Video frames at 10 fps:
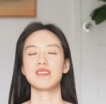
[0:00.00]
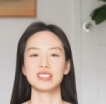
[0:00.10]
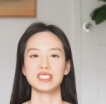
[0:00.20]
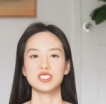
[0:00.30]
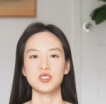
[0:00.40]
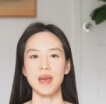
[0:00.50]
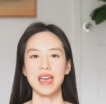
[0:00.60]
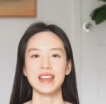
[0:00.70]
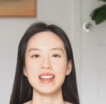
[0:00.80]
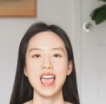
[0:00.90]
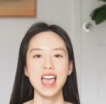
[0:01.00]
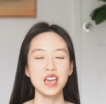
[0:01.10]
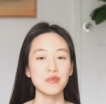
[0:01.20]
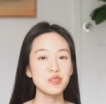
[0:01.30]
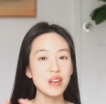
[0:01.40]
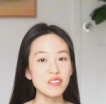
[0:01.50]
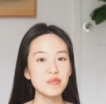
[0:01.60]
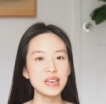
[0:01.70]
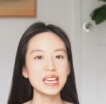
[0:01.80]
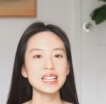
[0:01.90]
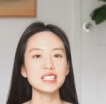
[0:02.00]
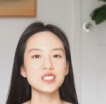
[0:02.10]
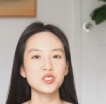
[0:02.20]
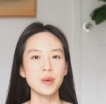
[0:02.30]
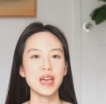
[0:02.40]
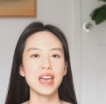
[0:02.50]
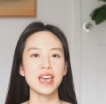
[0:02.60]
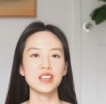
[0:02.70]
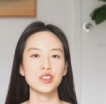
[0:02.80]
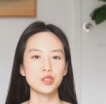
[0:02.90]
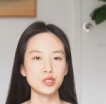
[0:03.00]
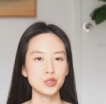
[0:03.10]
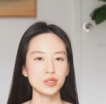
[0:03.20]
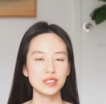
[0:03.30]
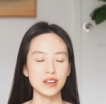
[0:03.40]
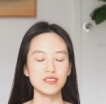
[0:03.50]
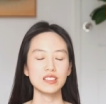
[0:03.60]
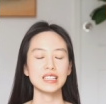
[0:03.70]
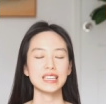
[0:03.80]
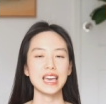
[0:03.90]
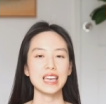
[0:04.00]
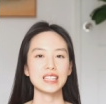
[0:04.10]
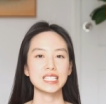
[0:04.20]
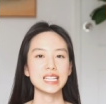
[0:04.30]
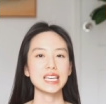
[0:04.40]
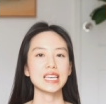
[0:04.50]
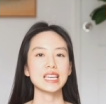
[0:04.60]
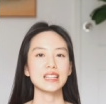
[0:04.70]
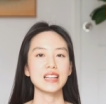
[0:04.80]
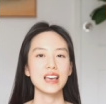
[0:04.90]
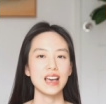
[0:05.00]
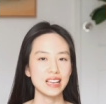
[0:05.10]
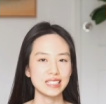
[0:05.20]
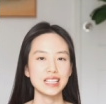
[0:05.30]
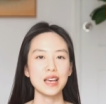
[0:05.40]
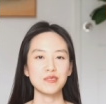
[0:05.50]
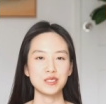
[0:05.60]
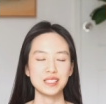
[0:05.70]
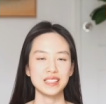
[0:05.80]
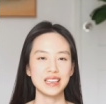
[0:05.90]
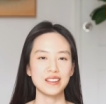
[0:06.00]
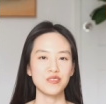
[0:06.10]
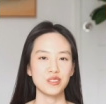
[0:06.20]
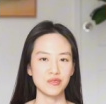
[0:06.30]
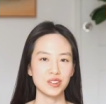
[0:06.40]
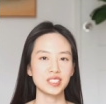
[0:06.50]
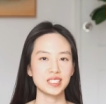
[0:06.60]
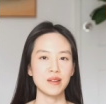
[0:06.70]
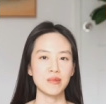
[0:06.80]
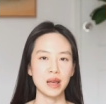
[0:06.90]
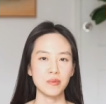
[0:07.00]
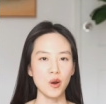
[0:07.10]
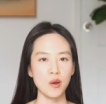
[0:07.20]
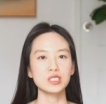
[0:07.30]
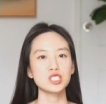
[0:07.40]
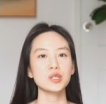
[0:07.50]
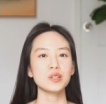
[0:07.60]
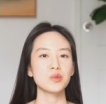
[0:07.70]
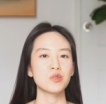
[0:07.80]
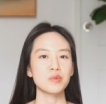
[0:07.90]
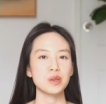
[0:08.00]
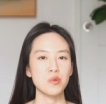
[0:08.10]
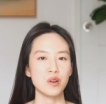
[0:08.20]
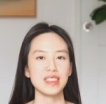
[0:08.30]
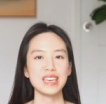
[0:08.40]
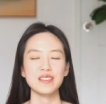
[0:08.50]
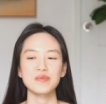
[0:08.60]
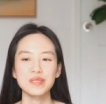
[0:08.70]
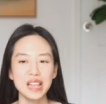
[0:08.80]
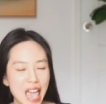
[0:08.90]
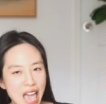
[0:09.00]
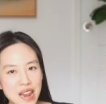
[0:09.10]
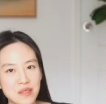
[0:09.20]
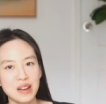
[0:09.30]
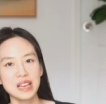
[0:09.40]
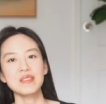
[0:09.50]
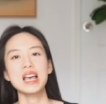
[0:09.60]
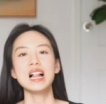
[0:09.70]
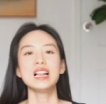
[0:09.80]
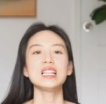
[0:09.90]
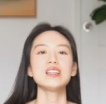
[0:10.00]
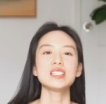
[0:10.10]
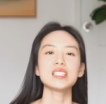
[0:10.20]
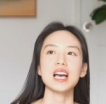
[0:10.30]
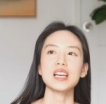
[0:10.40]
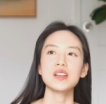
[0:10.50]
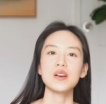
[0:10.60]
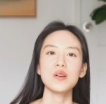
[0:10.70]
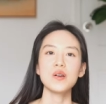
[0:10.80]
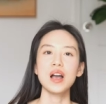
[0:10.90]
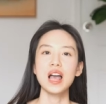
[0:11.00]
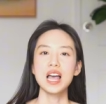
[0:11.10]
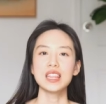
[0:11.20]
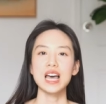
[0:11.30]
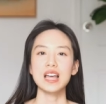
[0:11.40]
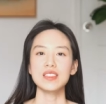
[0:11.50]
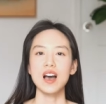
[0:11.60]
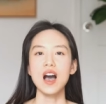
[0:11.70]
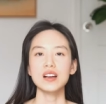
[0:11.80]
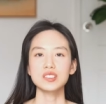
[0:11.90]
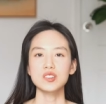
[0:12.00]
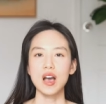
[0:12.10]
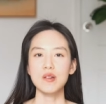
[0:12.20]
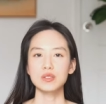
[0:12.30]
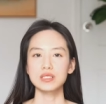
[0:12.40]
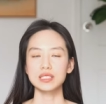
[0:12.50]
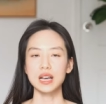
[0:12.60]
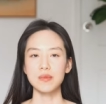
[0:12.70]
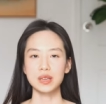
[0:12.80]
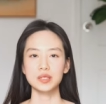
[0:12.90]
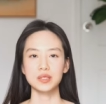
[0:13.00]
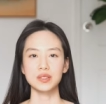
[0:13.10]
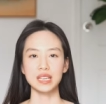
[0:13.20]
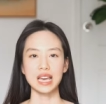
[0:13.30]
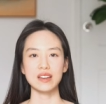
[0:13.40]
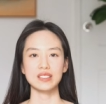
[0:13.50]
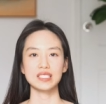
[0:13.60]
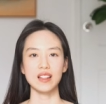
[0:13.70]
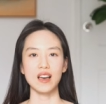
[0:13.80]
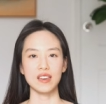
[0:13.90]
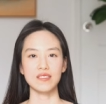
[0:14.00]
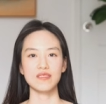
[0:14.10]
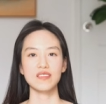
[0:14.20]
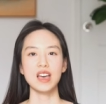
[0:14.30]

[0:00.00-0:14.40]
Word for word: I was in Japan. If you've never been to Japan, you should definitely get the ticket ASAP to see it for the first time and I promise you it will be worth it. Anyway, little did I know that the hard drive was coming to the end of its life.